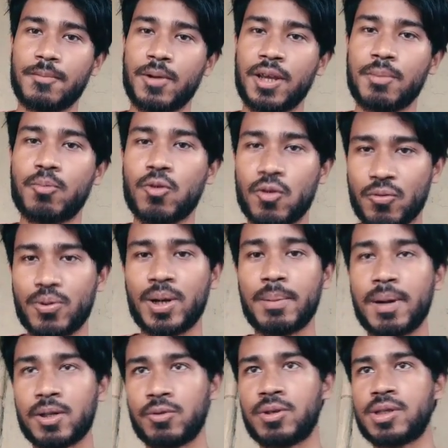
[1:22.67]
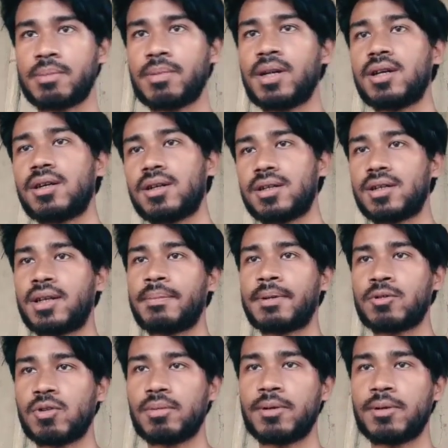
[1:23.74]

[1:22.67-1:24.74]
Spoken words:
Borophony Bathouism, good remission.